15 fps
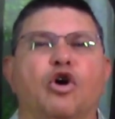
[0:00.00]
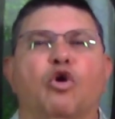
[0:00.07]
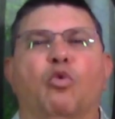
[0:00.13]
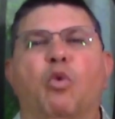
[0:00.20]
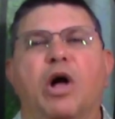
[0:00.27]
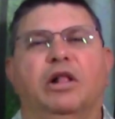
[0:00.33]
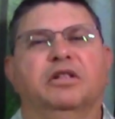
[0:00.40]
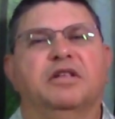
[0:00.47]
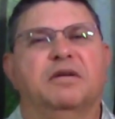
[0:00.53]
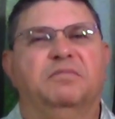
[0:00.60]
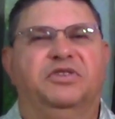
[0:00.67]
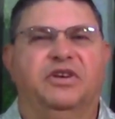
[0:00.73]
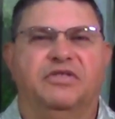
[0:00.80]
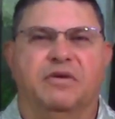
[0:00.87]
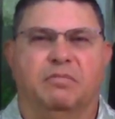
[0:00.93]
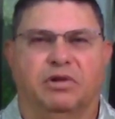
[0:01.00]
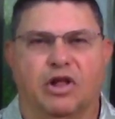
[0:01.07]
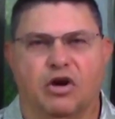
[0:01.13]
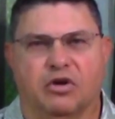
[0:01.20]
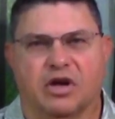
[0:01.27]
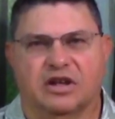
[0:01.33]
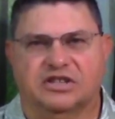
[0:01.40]
Welcome to the
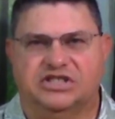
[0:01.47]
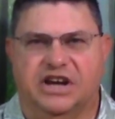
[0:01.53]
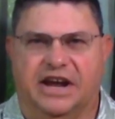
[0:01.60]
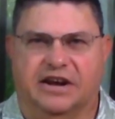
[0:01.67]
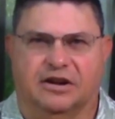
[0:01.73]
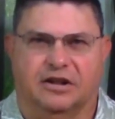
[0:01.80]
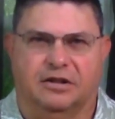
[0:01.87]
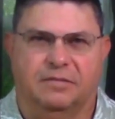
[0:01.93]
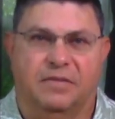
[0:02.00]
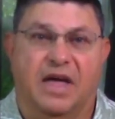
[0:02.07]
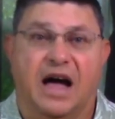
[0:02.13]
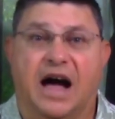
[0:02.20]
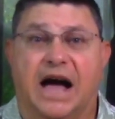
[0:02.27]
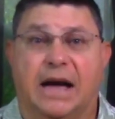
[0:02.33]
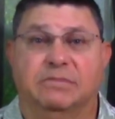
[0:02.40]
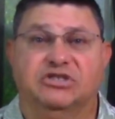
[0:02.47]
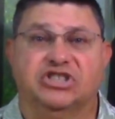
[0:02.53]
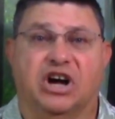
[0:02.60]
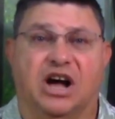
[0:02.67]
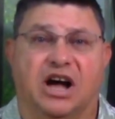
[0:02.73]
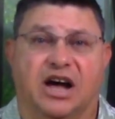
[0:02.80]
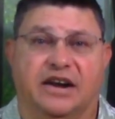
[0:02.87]
Blowgun Channel. I'm
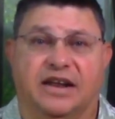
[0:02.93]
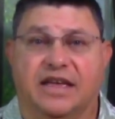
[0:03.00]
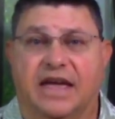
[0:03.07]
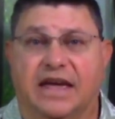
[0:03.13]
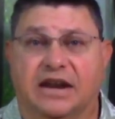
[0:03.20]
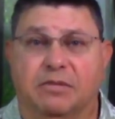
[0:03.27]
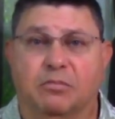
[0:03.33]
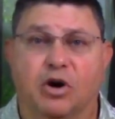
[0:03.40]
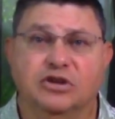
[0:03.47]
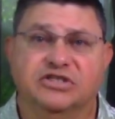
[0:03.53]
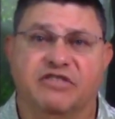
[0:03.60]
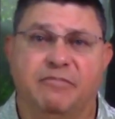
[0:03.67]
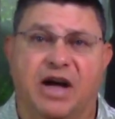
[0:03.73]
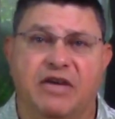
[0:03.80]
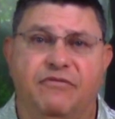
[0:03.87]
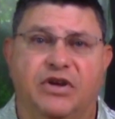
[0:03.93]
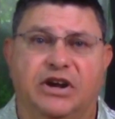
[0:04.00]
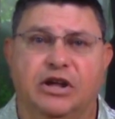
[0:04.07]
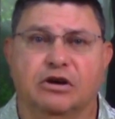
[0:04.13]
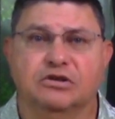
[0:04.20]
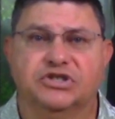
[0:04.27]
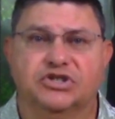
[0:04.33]
John, and in most of my
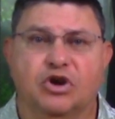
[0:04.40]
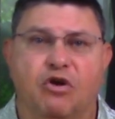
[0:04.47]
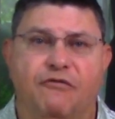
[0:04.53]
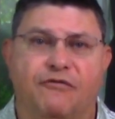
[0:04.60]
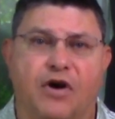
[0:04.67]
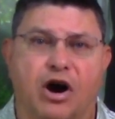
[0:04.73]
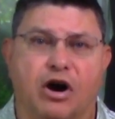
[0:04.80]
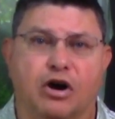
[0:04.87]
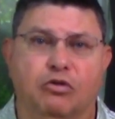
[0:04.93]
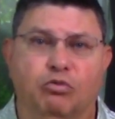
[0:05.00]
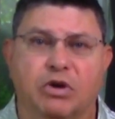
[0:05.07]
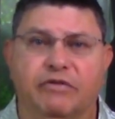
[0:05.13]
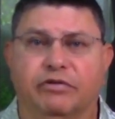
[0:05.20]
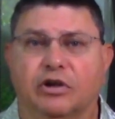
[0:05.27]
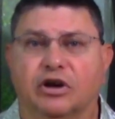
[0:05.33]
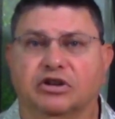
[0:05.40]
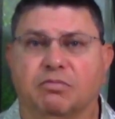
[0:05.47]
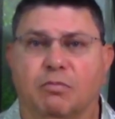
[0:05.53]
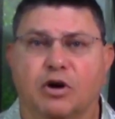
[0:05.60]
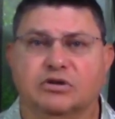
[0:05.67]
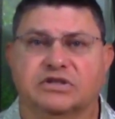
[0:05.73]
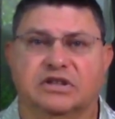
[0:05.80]
videos so far, we've looked
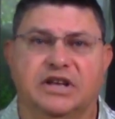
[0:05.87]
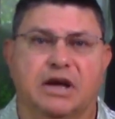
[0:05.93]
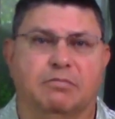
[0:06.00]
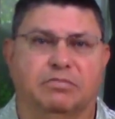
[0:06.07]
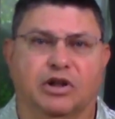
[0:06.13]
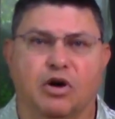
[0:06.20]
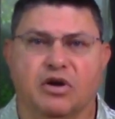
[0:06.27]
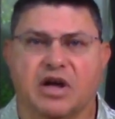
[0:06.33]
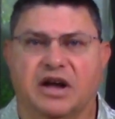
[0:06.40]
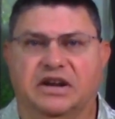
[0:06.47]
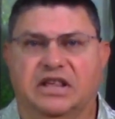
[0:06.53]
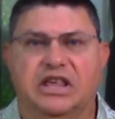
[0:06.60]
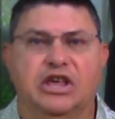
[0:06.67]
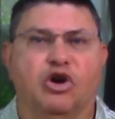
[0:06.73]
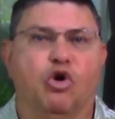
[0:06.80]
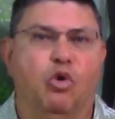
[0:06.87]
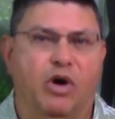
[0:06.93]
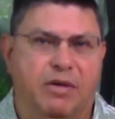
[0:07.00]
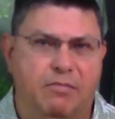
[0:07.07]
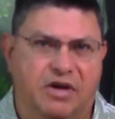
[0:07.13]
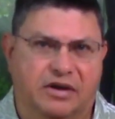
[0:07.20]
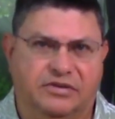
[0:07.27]
mostly at blowgun
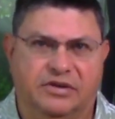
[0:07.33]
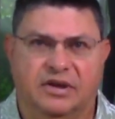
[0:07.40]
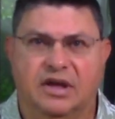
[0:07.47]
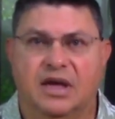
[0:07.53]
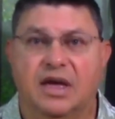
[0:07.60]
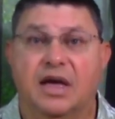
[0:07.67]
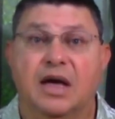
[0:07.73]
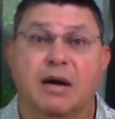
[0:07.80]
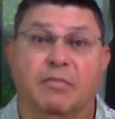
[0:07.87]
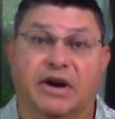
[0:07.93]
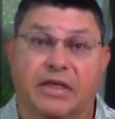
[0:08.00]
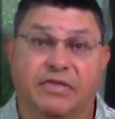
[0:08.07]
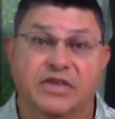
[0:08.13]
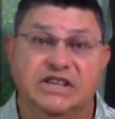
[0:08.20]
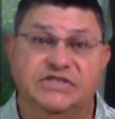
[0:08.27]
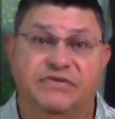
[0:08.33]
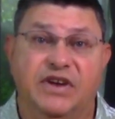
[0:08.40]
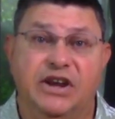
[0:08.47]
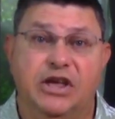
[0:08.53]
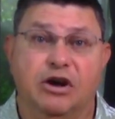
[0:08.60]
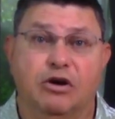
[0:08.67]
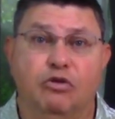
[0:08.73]
equipment. But in this
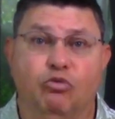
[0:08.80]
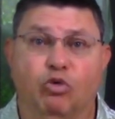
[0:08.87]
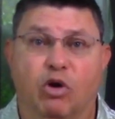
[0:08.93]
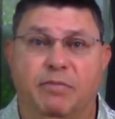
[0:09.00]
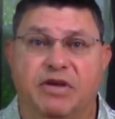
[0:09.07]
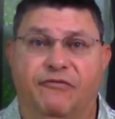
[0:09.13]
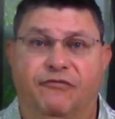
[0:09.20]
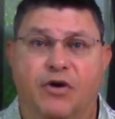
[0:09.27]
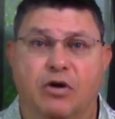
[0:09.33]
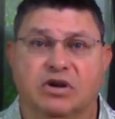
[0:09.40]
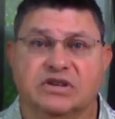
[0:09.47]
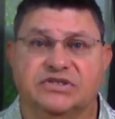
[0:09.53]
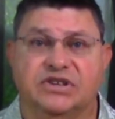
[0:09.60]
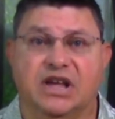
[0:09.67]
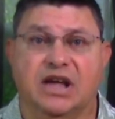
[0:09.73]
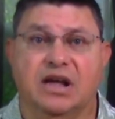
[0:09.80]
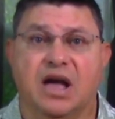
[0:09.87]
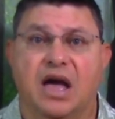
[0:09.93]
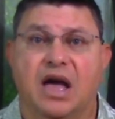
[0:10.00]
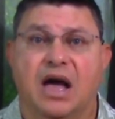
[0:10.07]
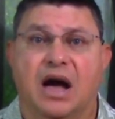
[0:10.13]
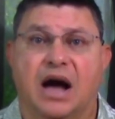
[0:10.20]
video, we'll be focusing
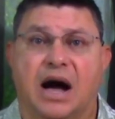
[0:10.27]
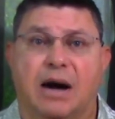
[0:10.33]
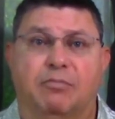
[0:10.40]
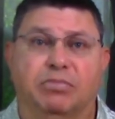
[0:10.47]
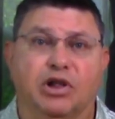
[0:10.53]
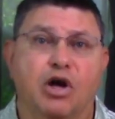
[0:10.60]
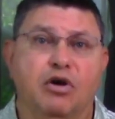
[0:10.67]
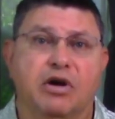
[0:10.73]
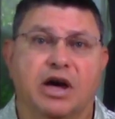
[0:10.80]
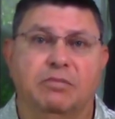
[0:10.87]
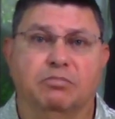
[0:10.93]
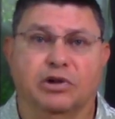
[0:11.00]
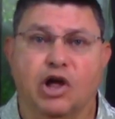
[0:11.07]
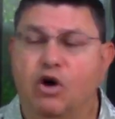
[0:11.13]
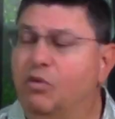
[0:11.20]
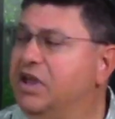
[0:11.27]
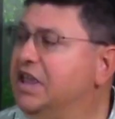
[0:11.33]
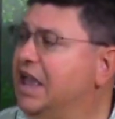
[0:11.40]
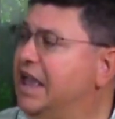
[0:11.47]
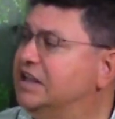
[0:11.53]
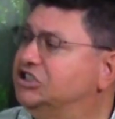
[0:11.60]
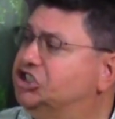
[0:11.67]
on blowgun
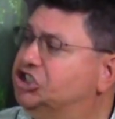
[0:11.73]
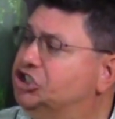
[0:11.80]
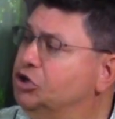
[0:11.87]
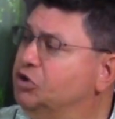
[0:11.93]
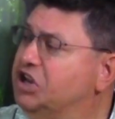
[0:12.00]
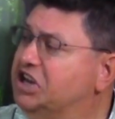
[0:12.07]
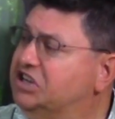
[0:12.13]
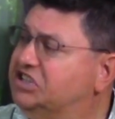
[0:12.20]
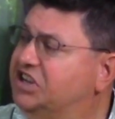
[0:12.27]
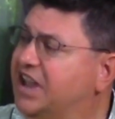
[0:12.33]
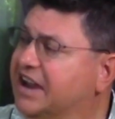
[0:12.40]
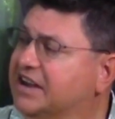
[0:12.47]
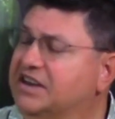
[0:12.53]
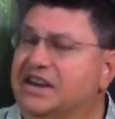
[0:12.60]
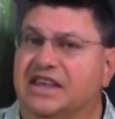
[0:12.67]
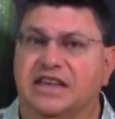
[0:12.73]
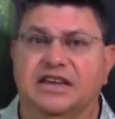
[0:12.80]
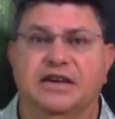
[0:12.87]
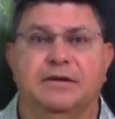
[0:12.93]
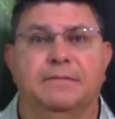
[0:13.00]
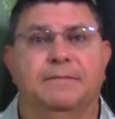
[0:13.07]
blowing and shooting technique.